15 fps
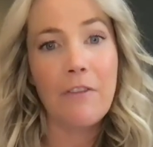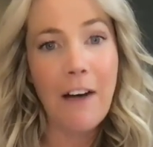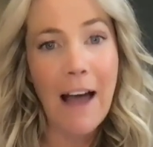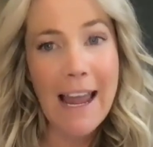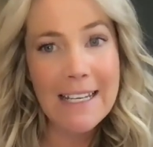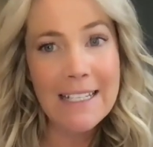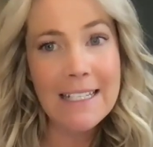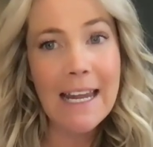
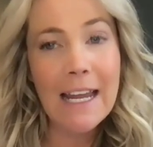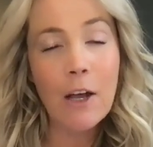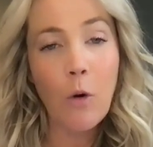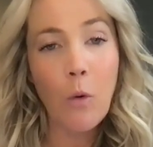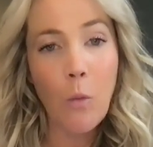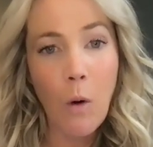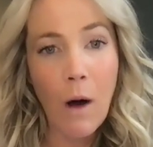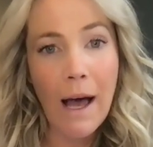finding
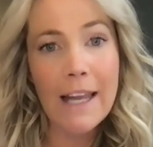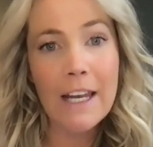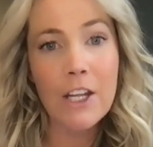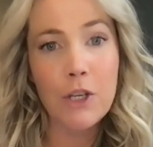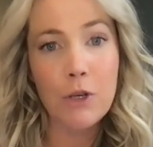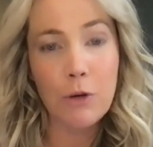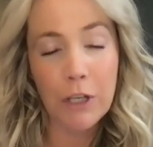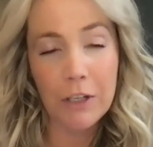what
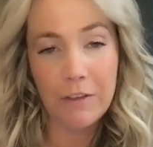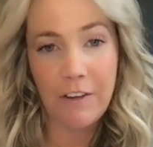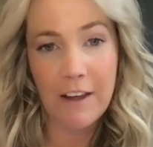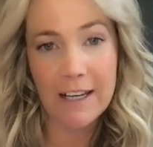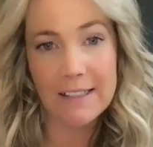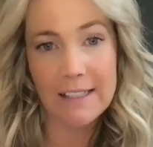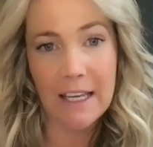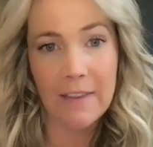you could fix